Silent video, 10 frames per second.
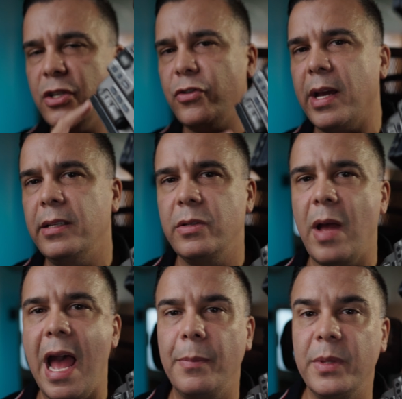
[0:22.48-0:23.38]
trying to
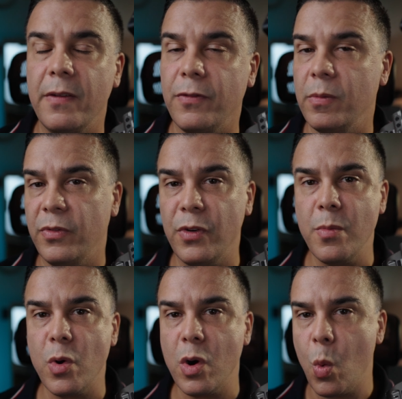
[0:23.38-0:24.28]
update from
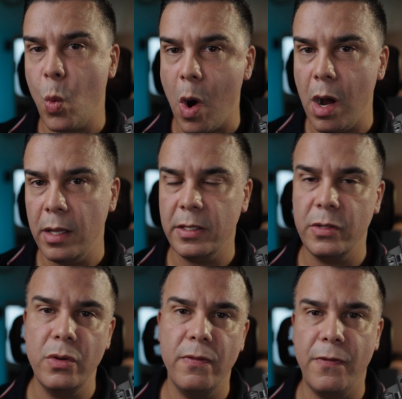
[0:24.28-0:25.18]
firmware 1
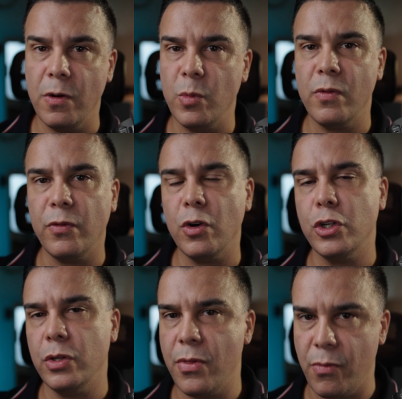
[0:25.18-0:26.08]
to firmware
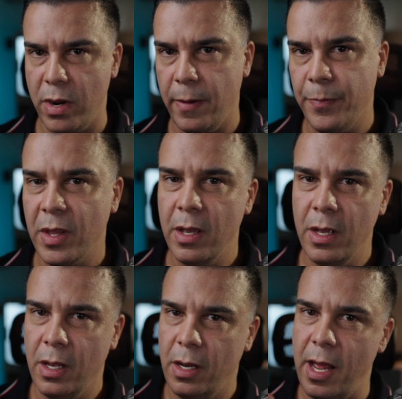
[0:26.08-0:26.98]
version 3.
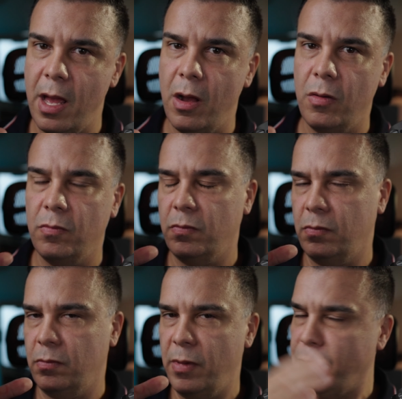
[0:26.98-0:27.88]
Now,
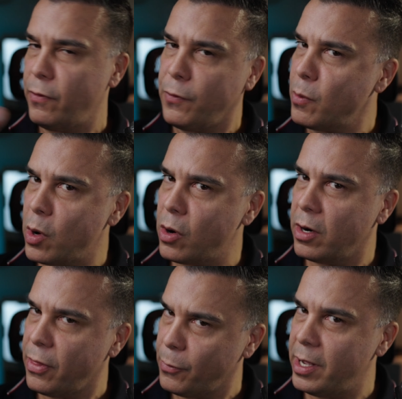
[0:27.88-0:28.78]
before
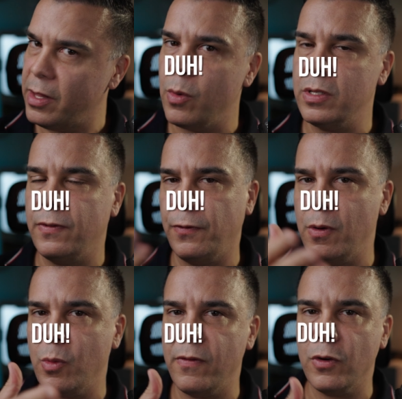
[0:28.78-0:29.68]
firmware 3, there was
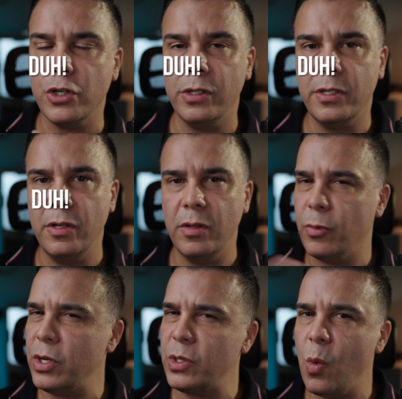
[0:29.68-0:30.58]
firmware version 2.
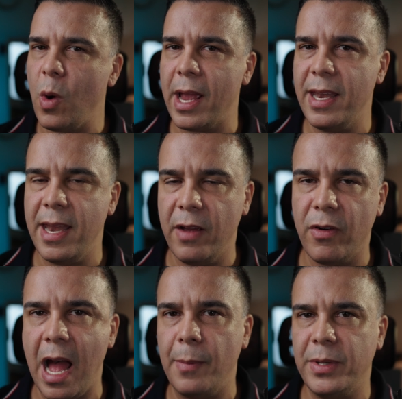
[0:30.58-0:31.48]
The reason why I
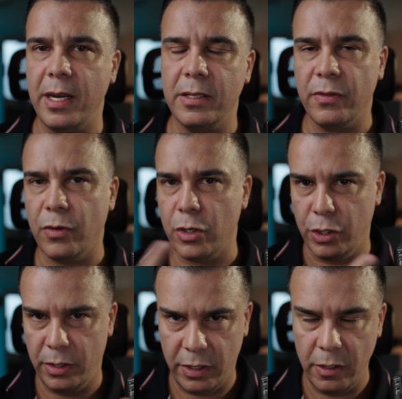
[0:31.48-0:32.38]
never updated to
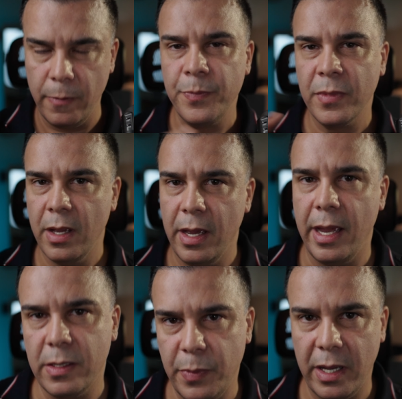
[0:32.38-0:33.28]
version 2
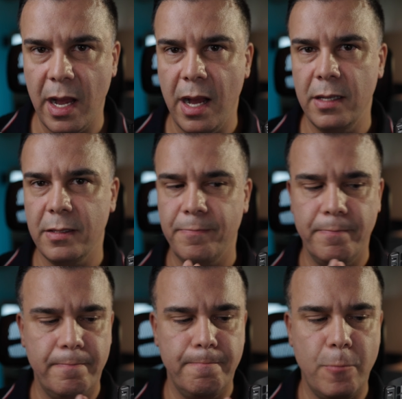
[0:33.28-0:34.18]
is because
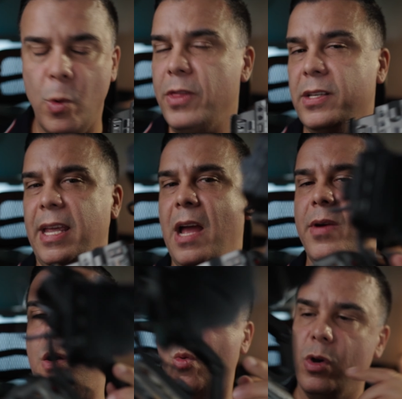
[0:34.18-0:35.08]
when this
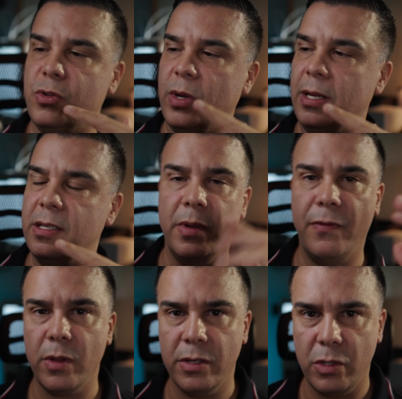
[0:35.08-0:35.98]
camera was released
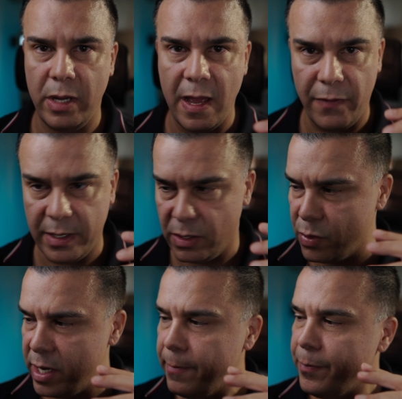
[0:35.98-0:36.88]
before the Sony
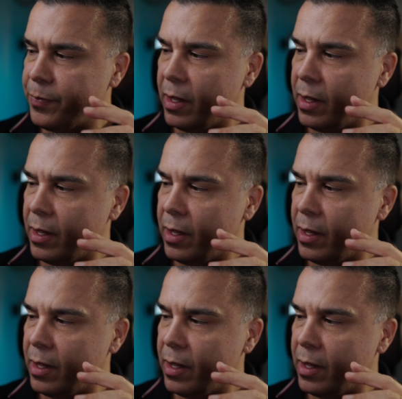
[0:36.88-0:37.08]
FX3,